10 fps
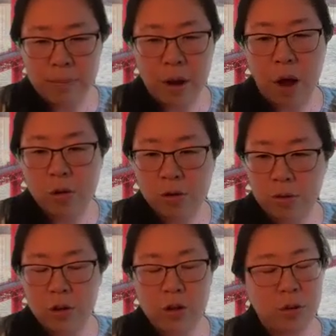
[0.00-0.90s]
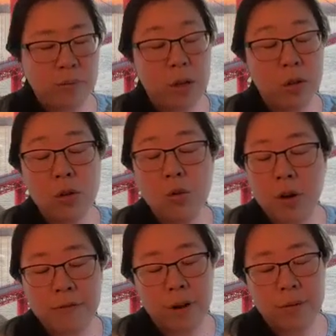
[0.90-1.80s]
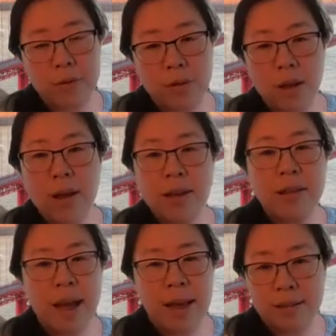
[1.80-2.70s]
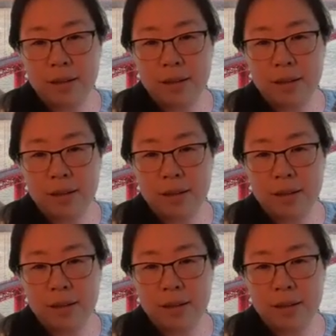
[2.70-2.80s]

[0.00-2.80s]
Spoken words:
but also there should be newer firms in that